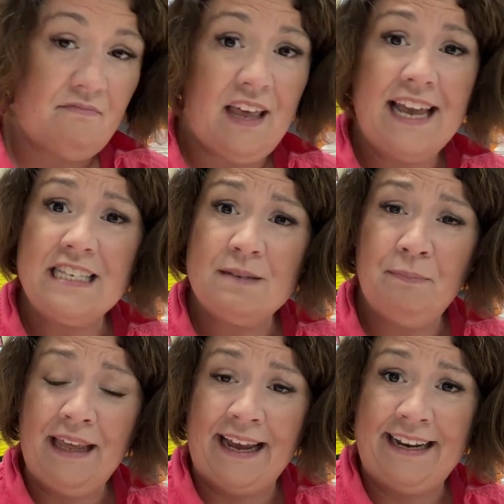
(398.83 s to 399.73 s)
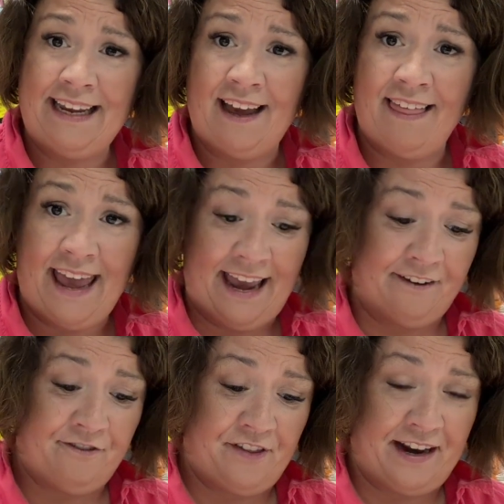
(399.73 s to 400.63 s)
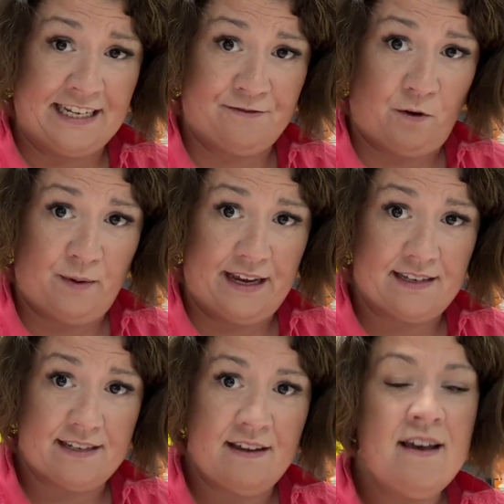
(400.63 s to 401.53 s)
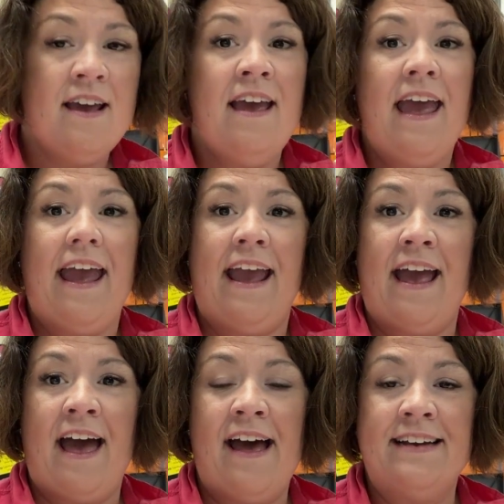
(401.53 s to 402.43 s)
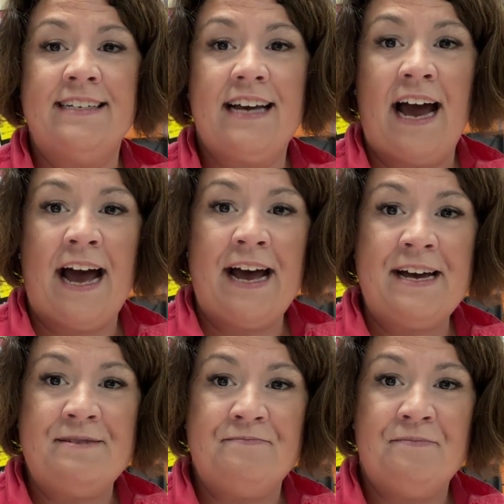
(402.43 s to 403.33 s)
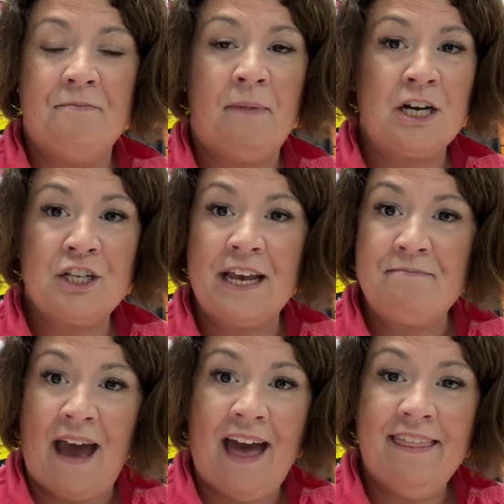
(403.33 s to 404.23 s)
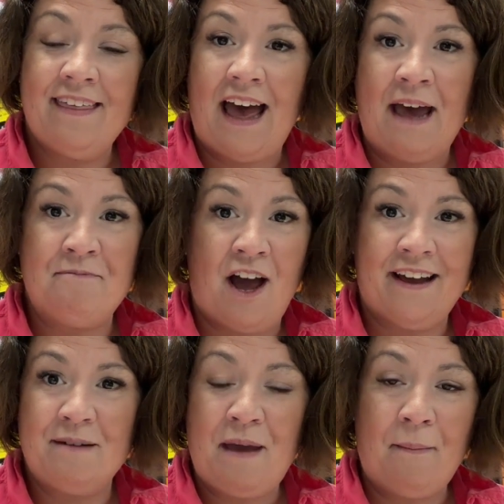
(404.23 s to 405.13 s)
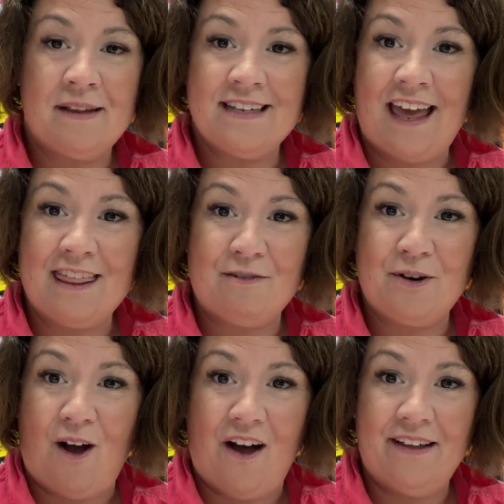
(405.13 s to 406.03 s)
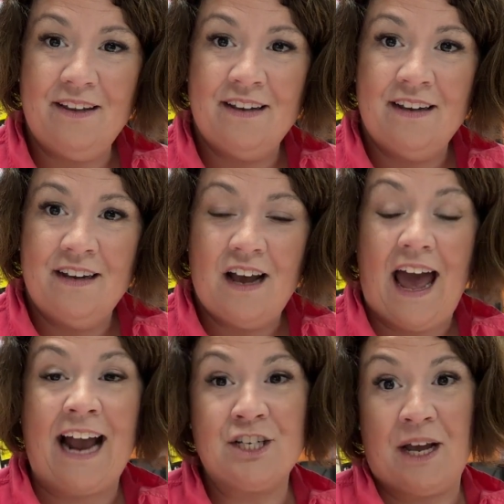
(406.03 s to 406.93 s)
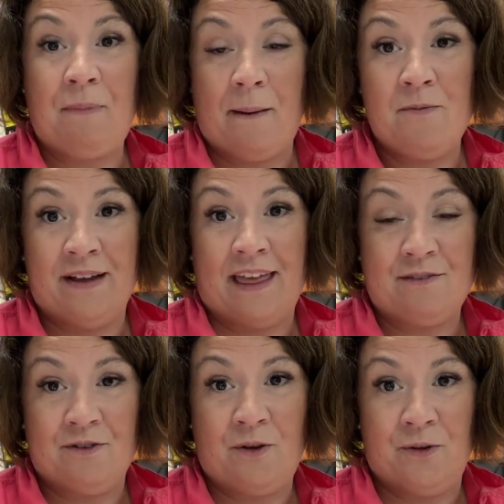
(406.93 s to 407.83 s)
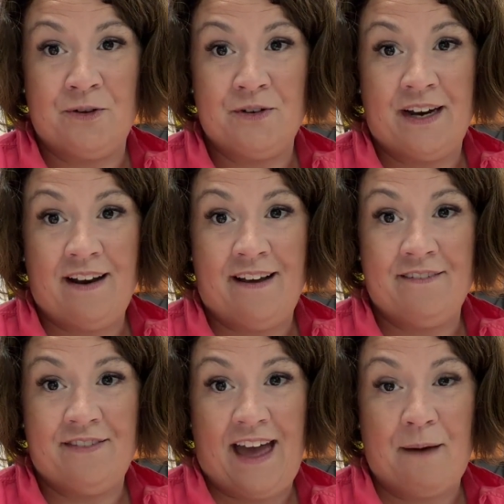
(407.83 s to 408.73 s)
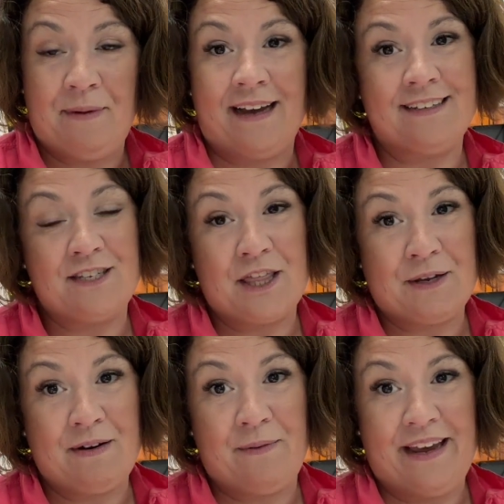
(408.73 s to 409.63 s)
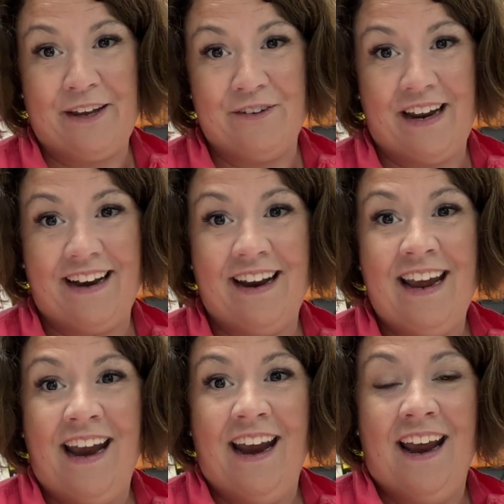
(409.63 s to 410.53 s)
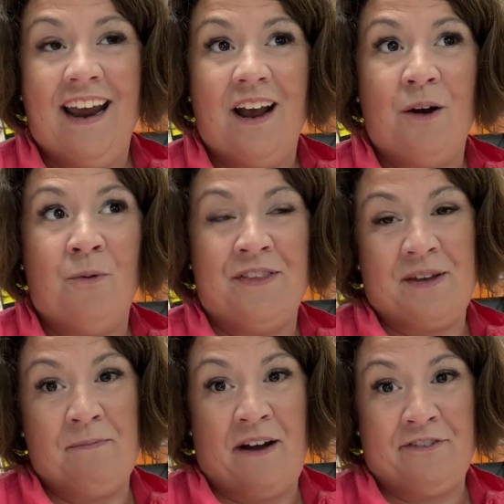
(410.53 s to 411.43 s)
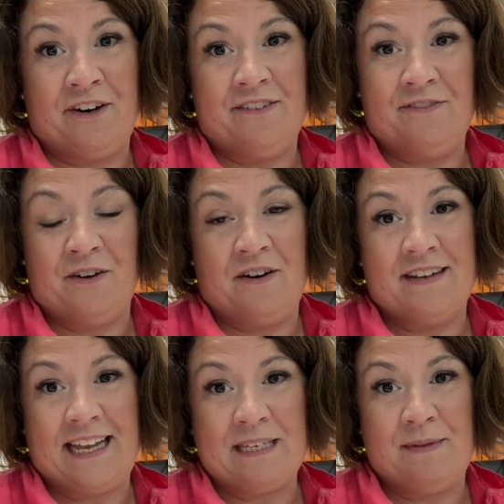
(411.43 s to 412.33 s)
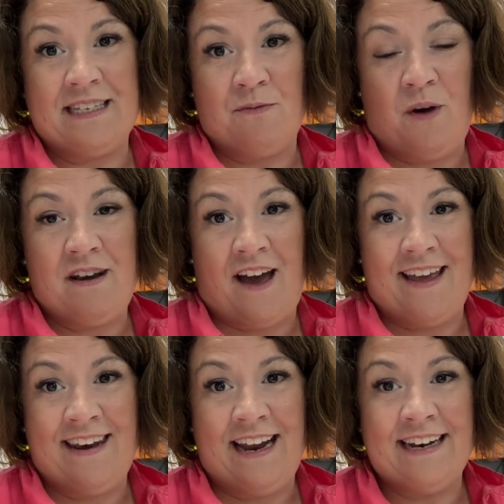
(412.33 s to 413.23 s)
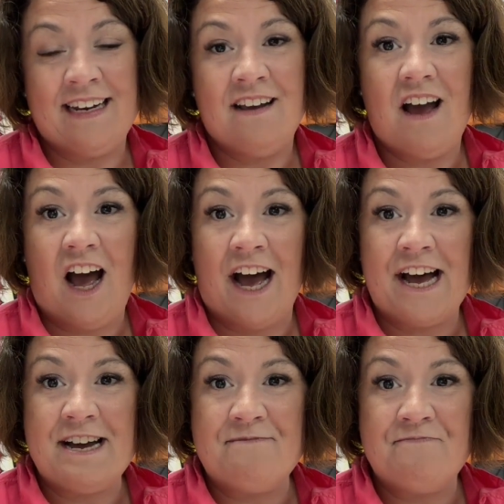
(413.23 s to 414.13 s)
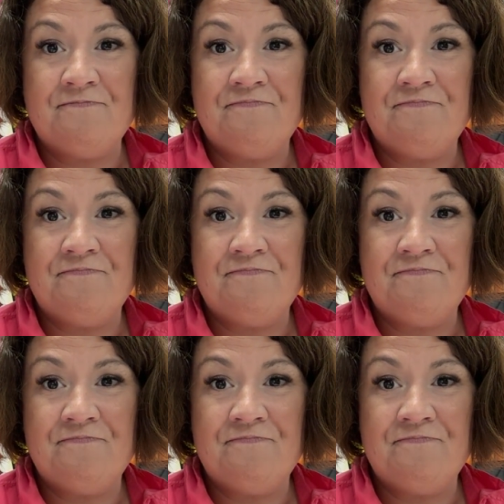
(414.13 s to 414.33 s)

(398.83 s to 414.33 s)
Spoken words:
and plan ELA for the next 4 weeks. And much like math, I'm not going to be able to get through it all. Actually, I probably will get through the whole unit of that because it's a 3-week unit with some buffer for assessments and whatnot in it. And